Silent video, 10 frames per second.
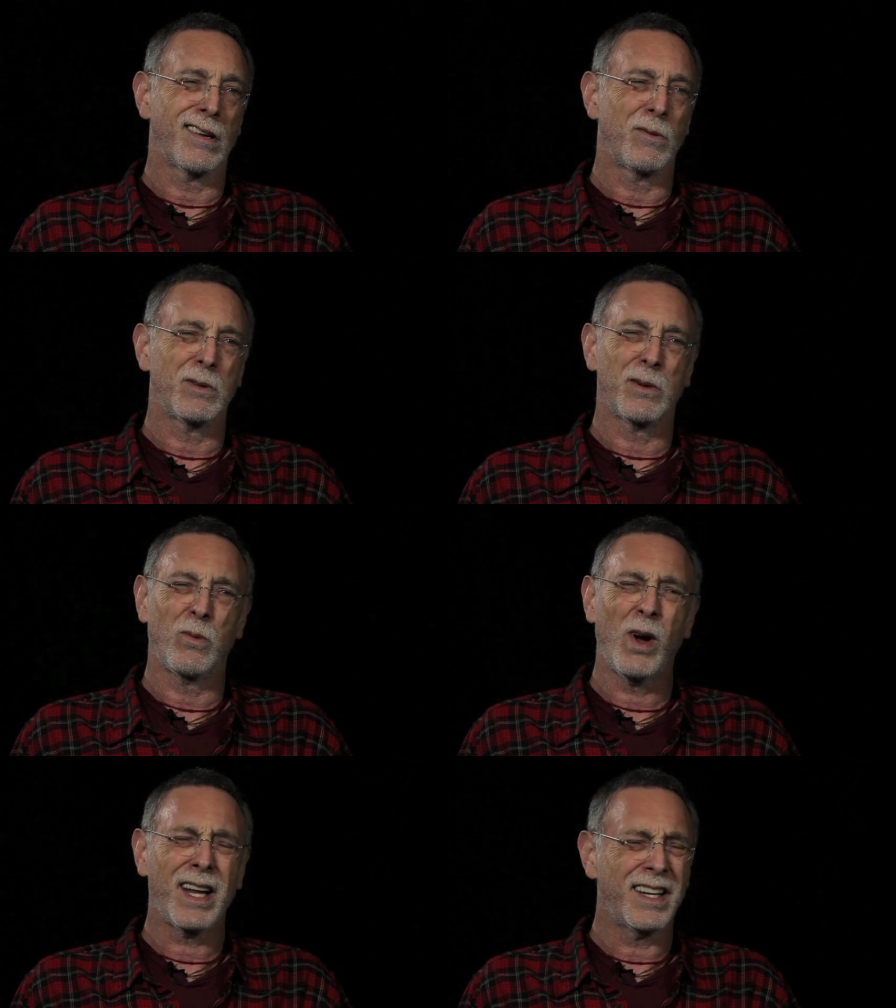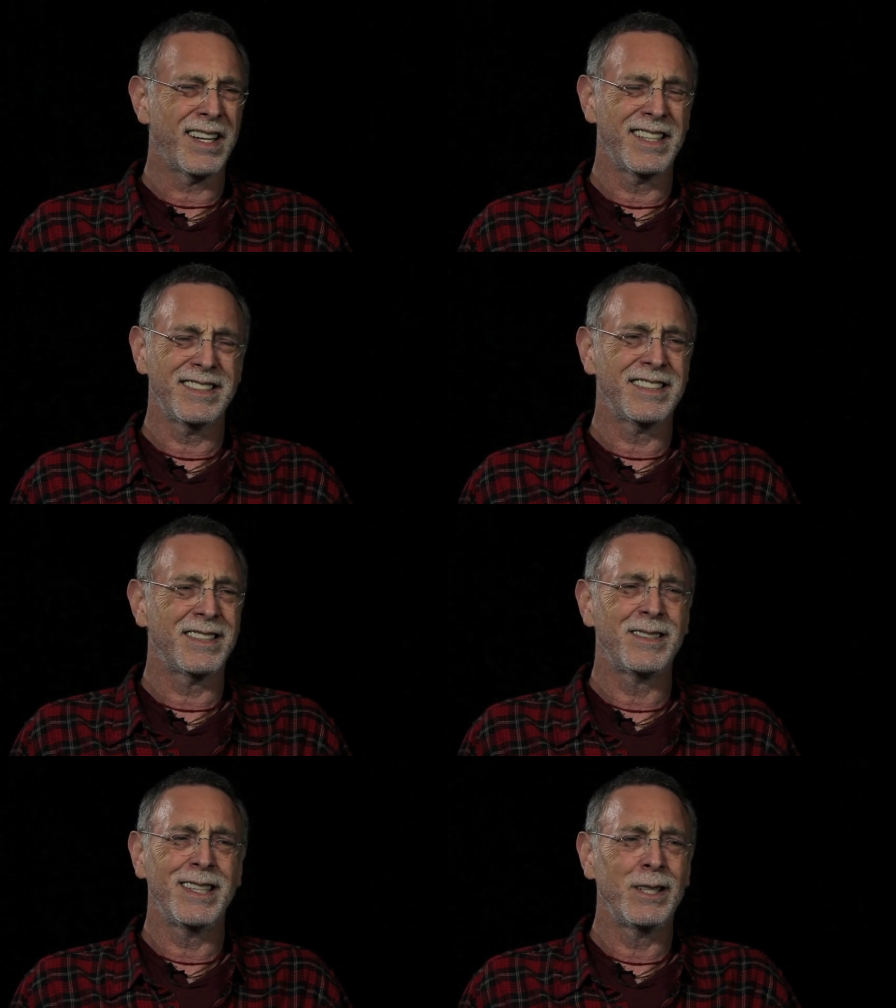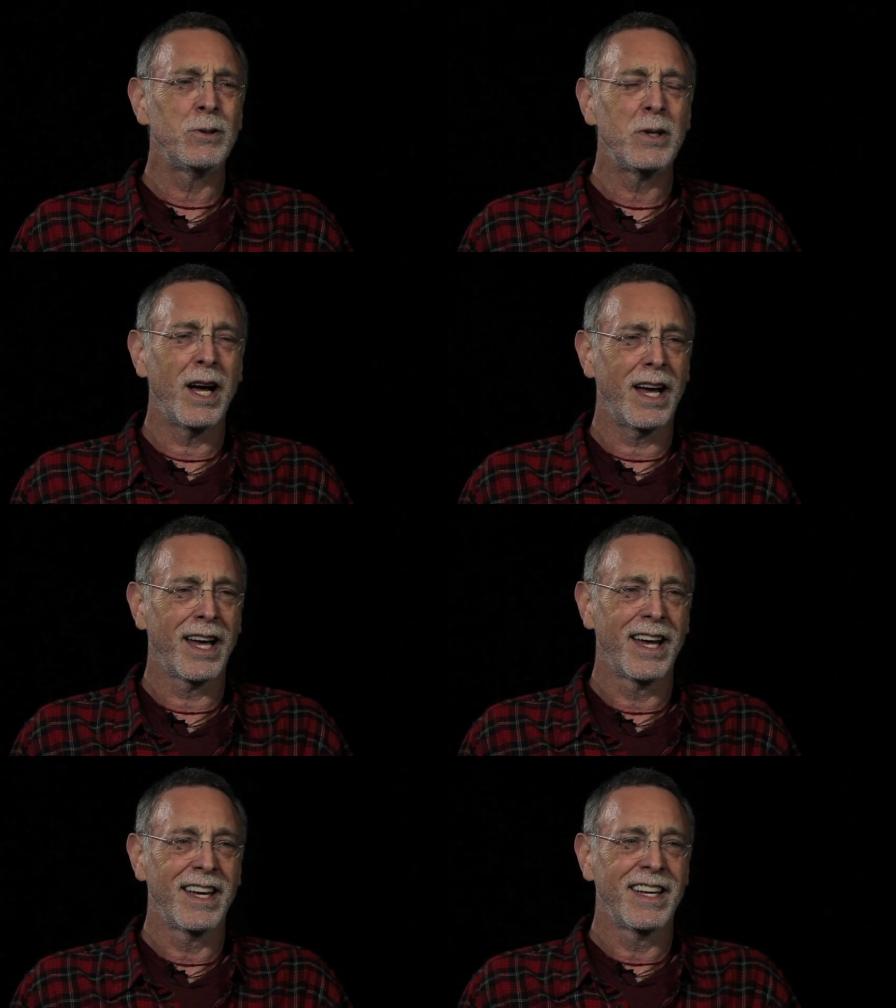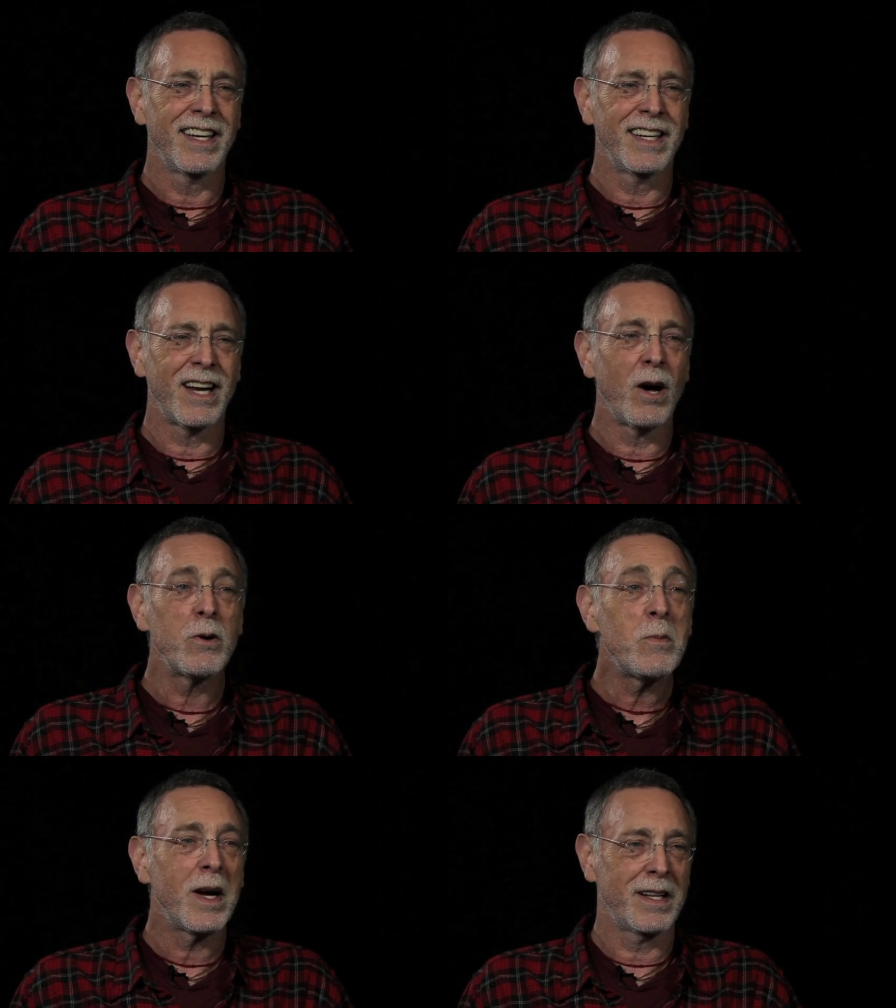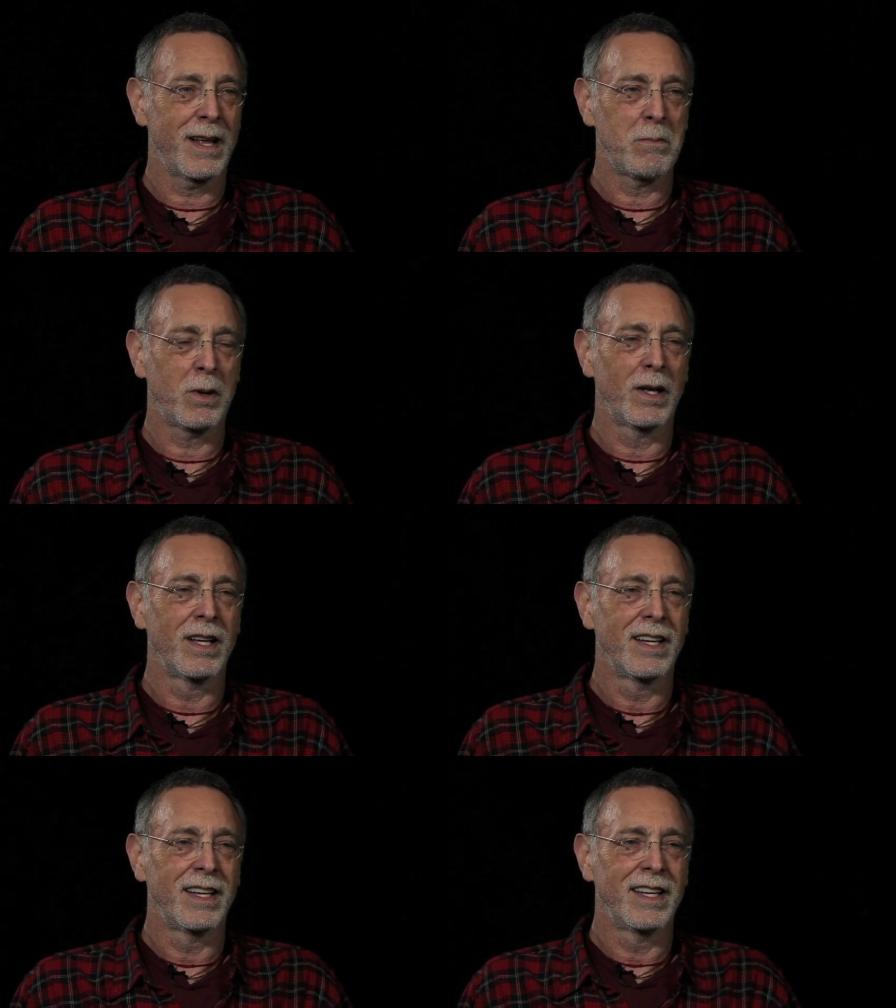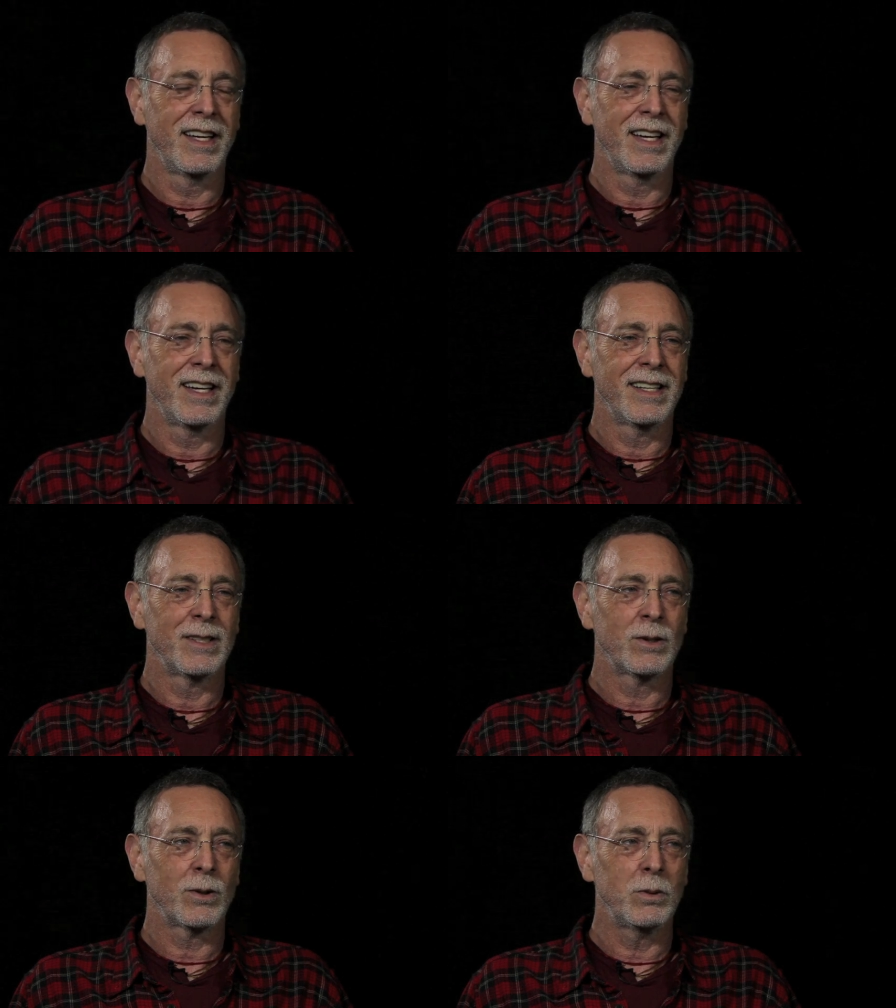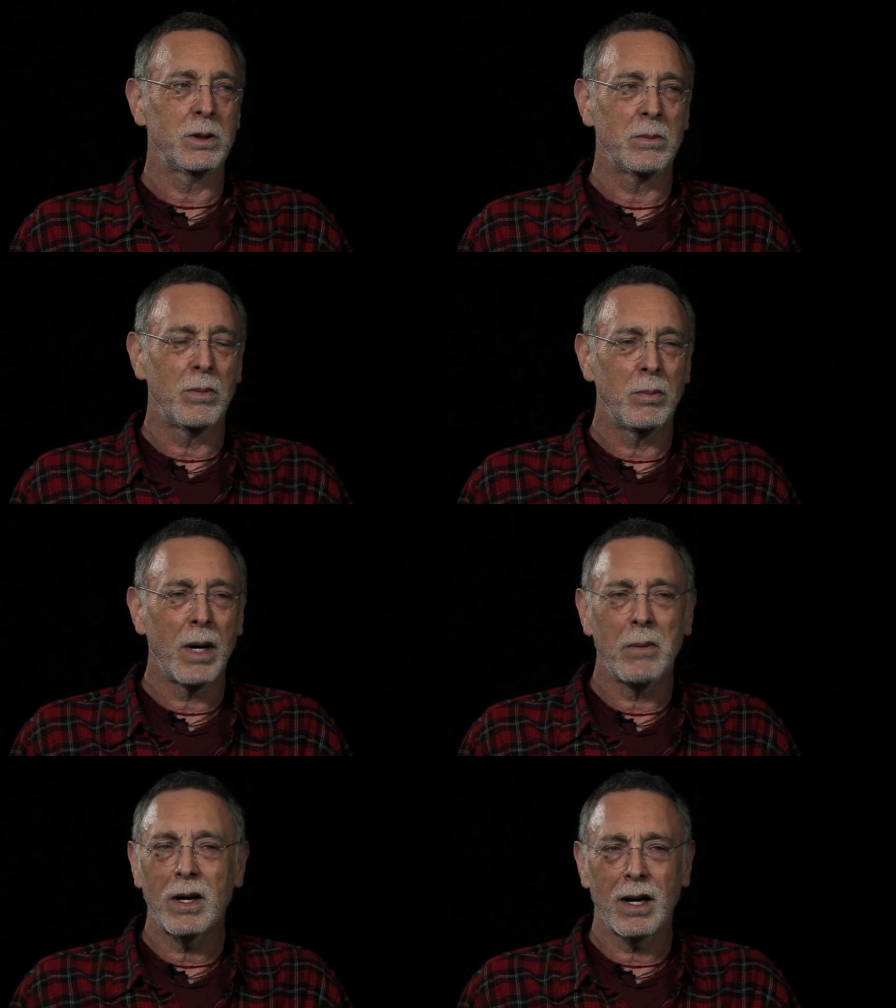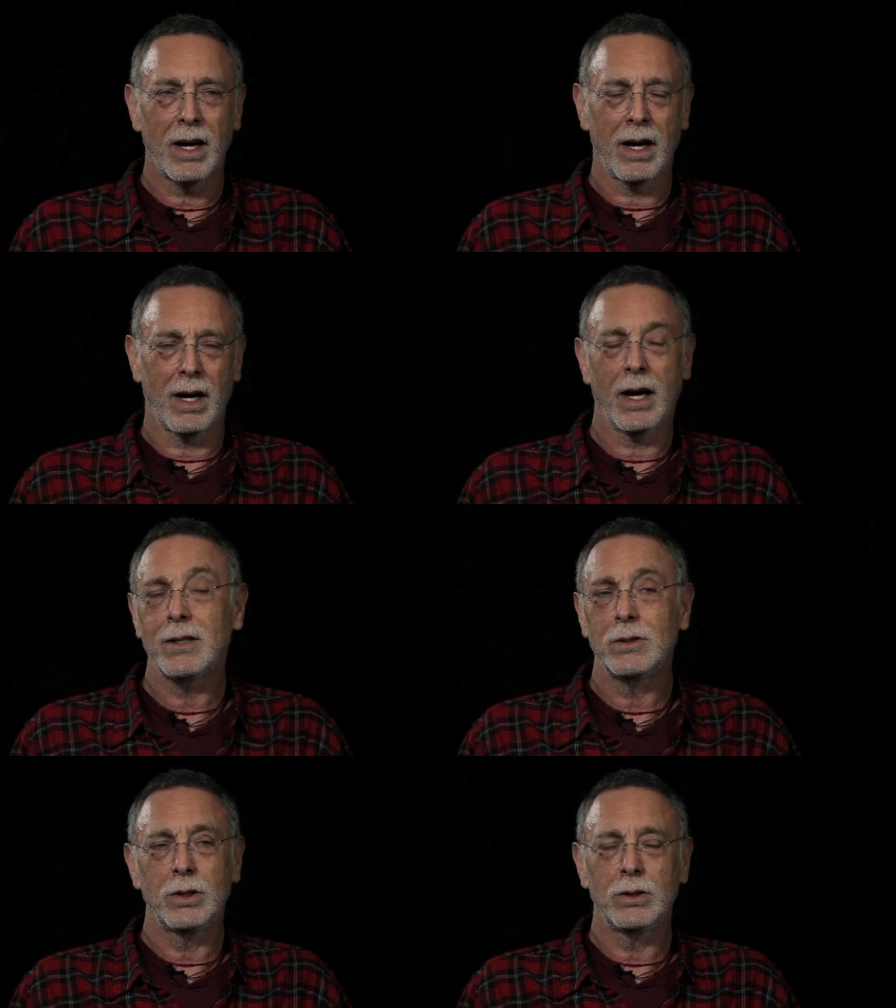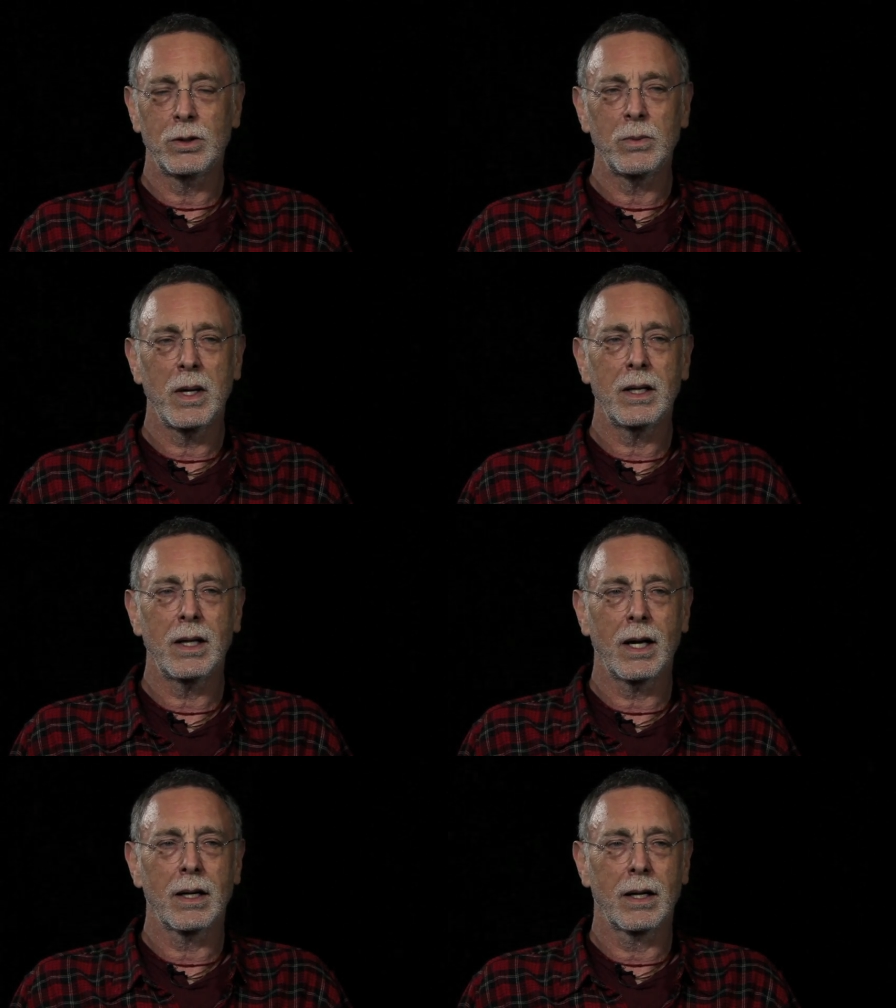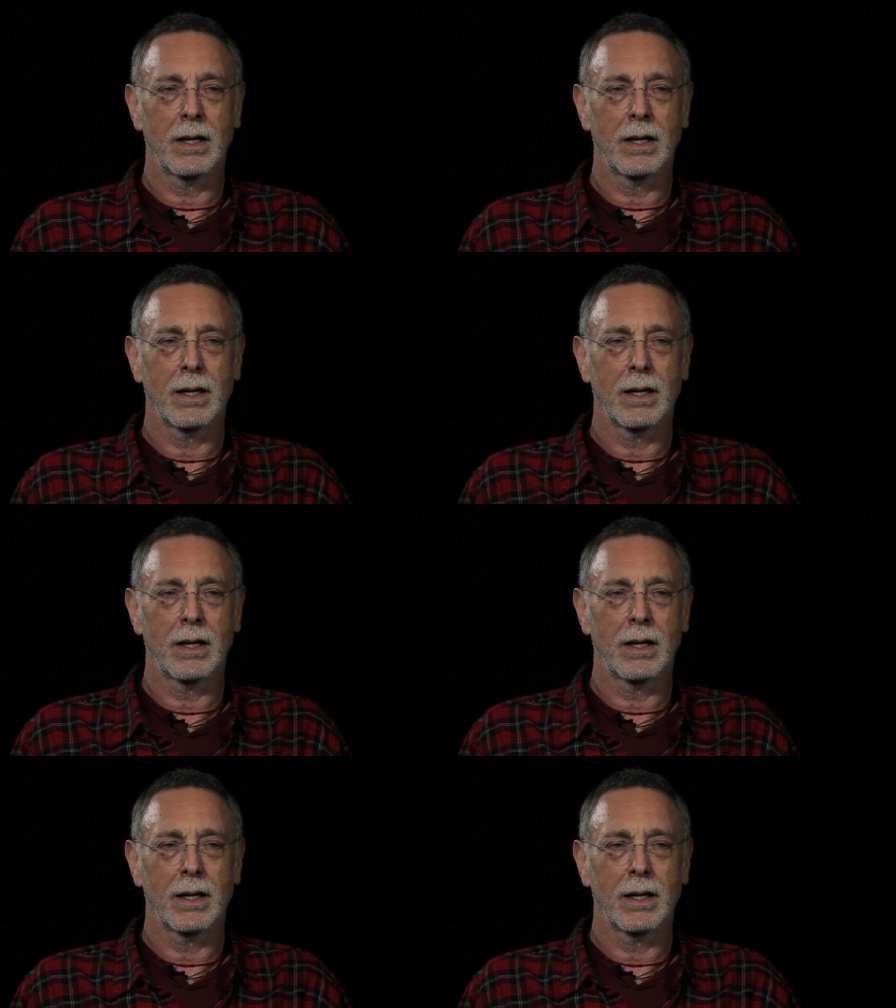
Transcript: We said, what? Here's this little Hindu guy in a Hanuman temple. So we said, but Baba, how did Jesus meditate?